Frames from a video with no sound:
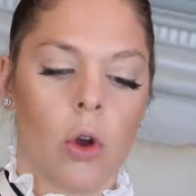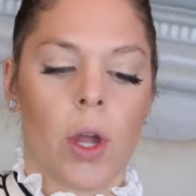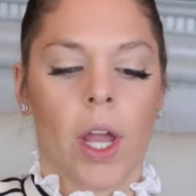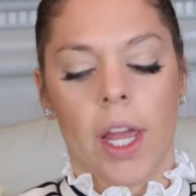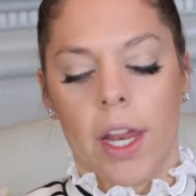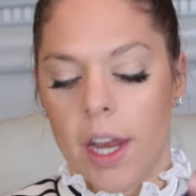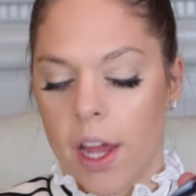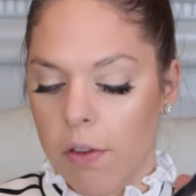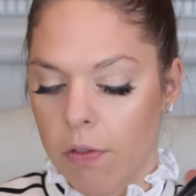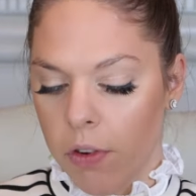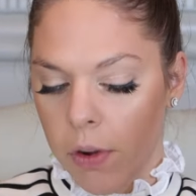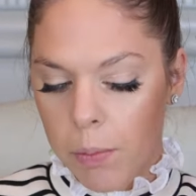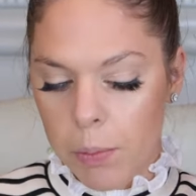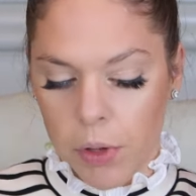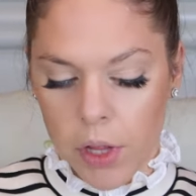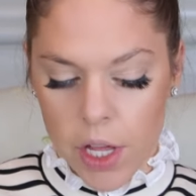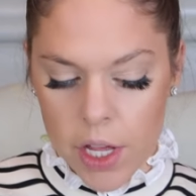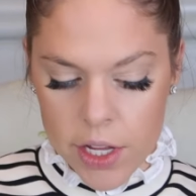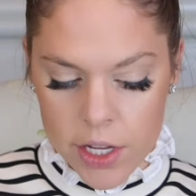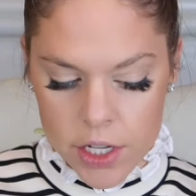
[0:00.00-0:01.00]
Okay, now for
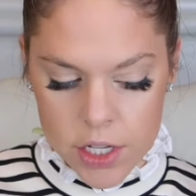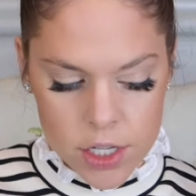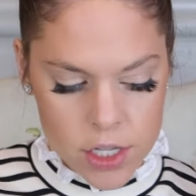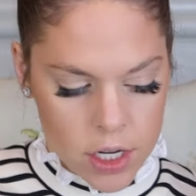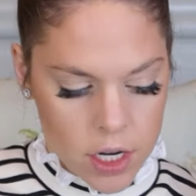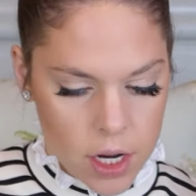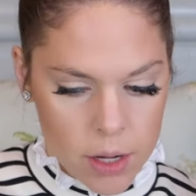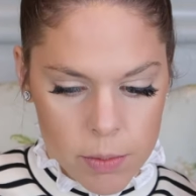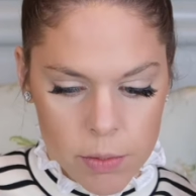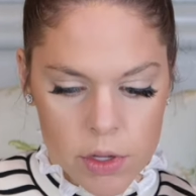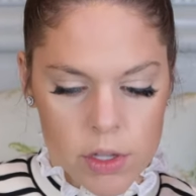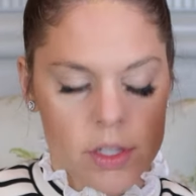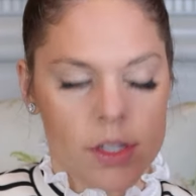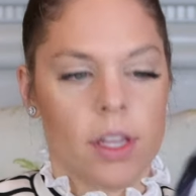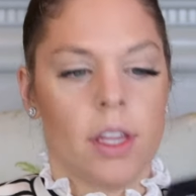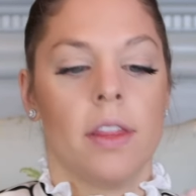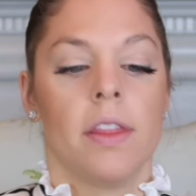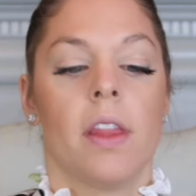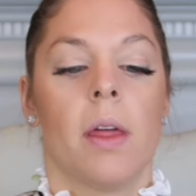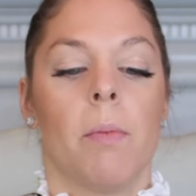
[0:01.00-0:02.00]
blush, I'm
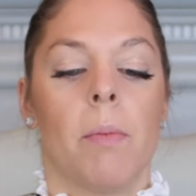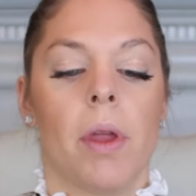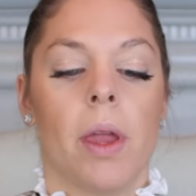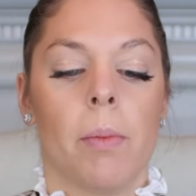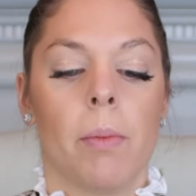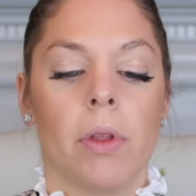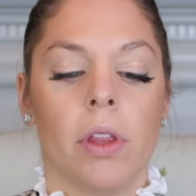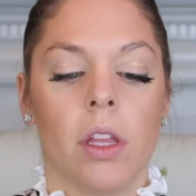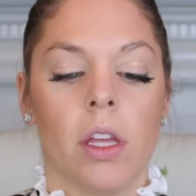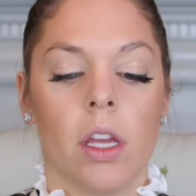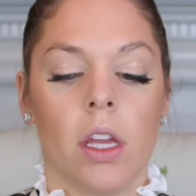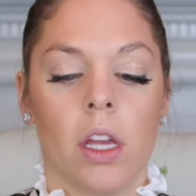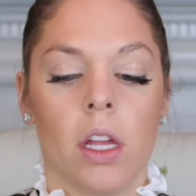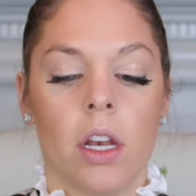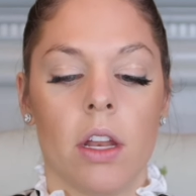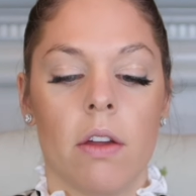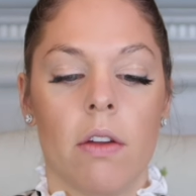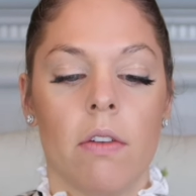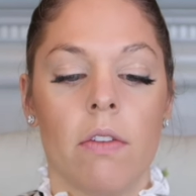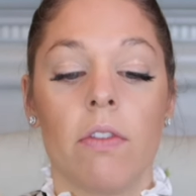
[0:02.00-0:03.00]
using the
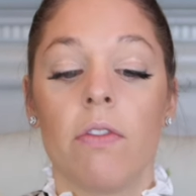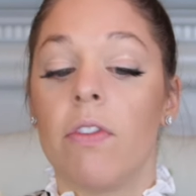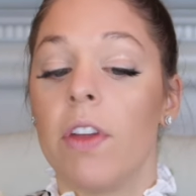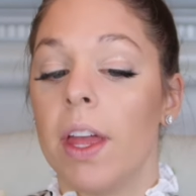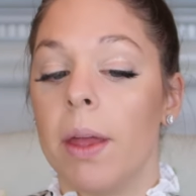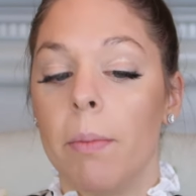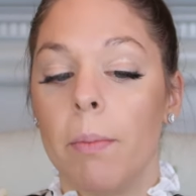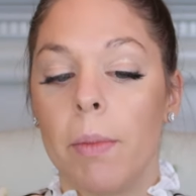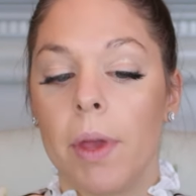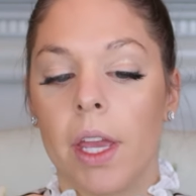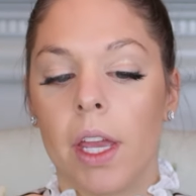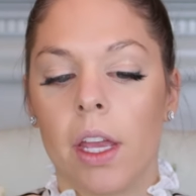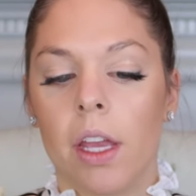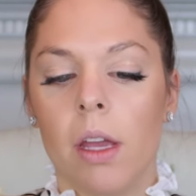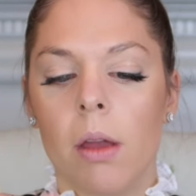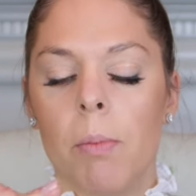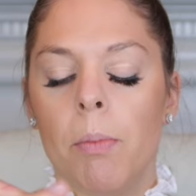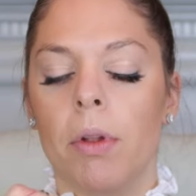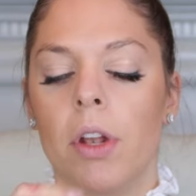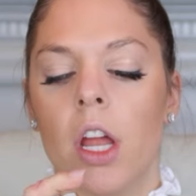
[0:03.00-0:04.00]
Maybelline Fit
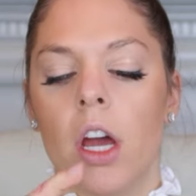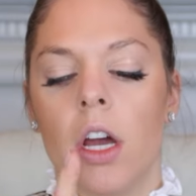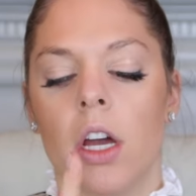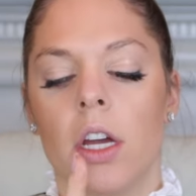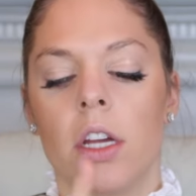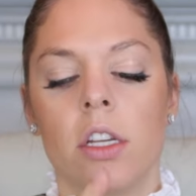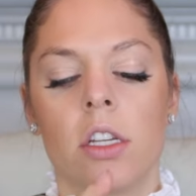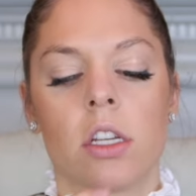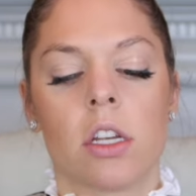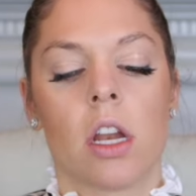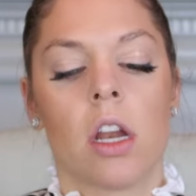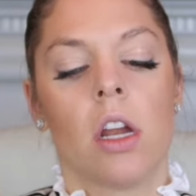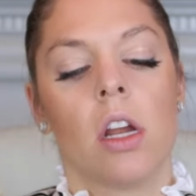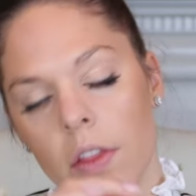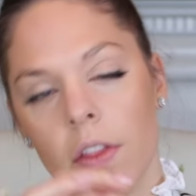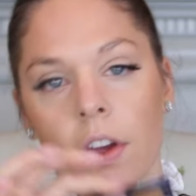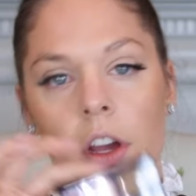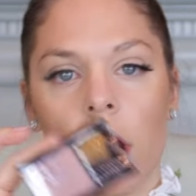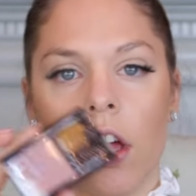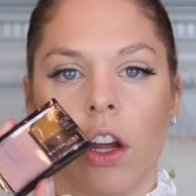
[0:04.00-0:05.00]
Me Blush
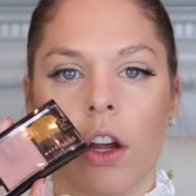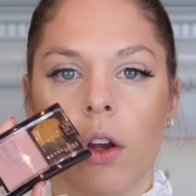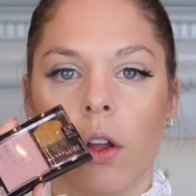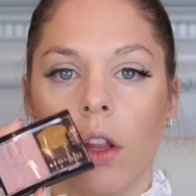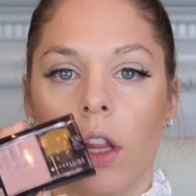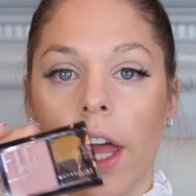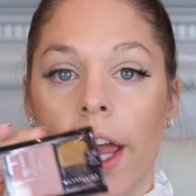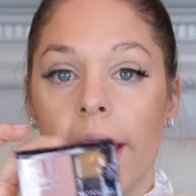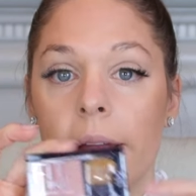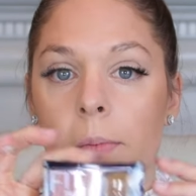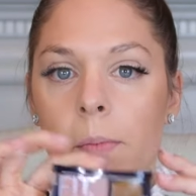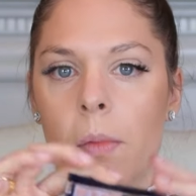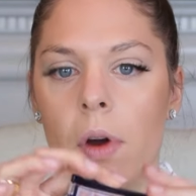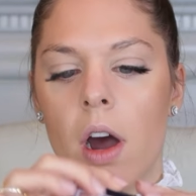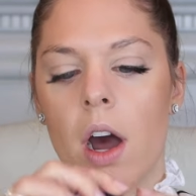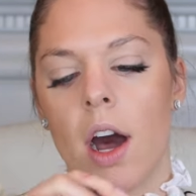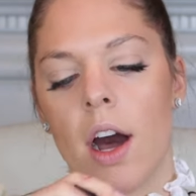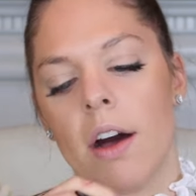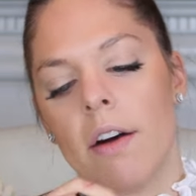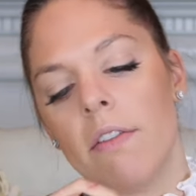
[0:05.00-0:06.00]
in the color Light
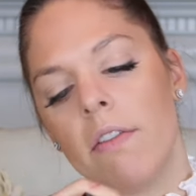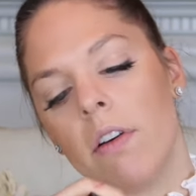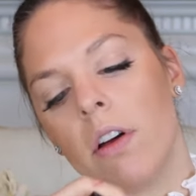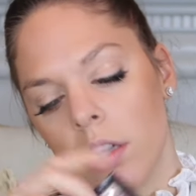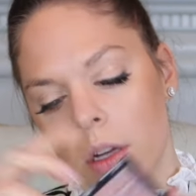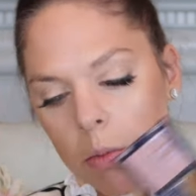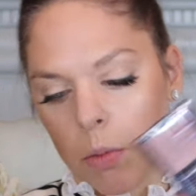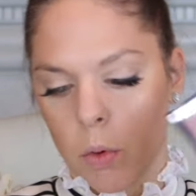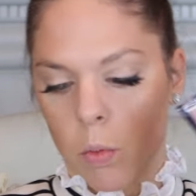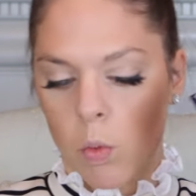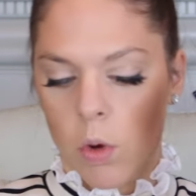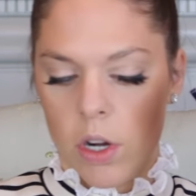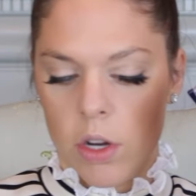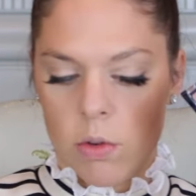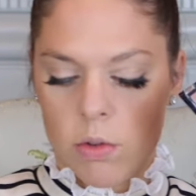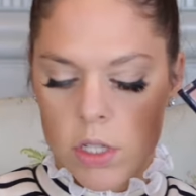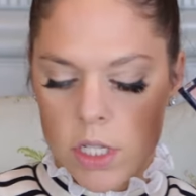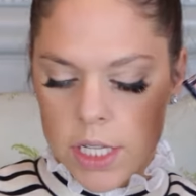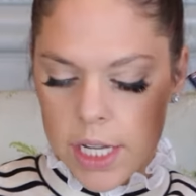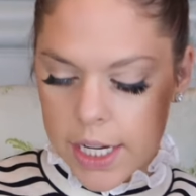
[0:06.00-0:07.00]
Mauve, number one
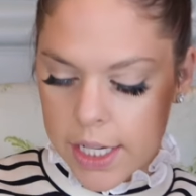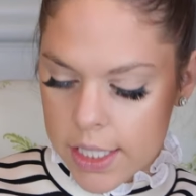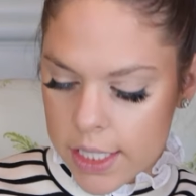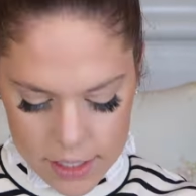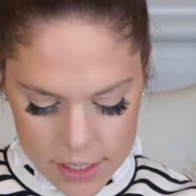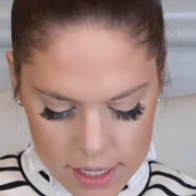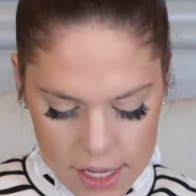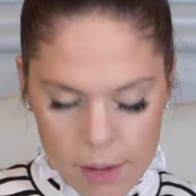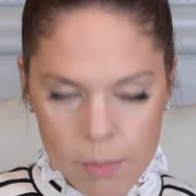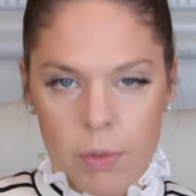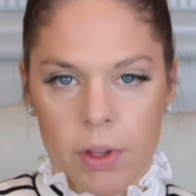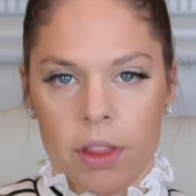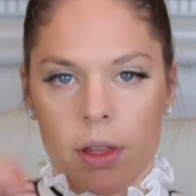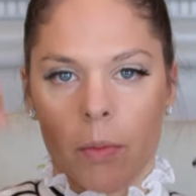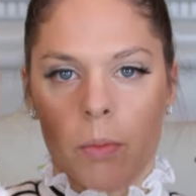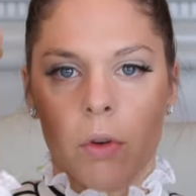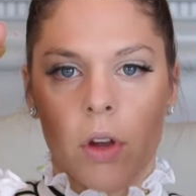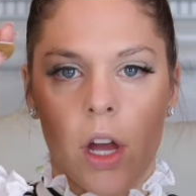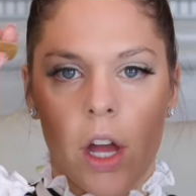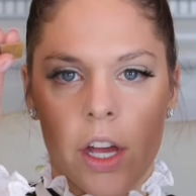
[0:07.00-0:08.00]
oh six. Came with
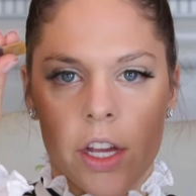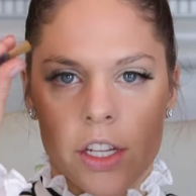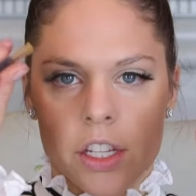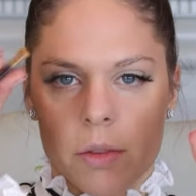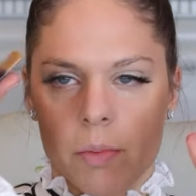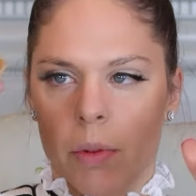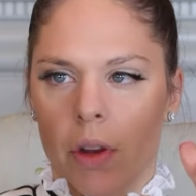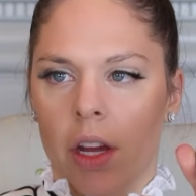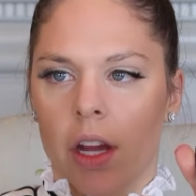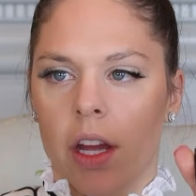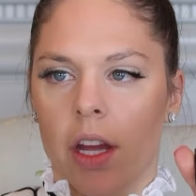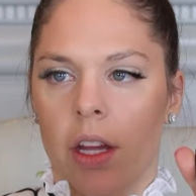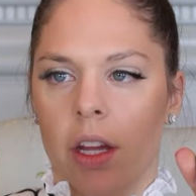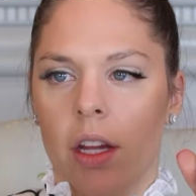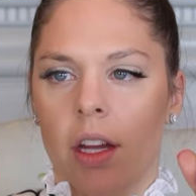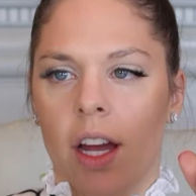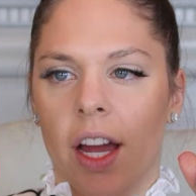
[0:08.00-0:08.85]
a brush, but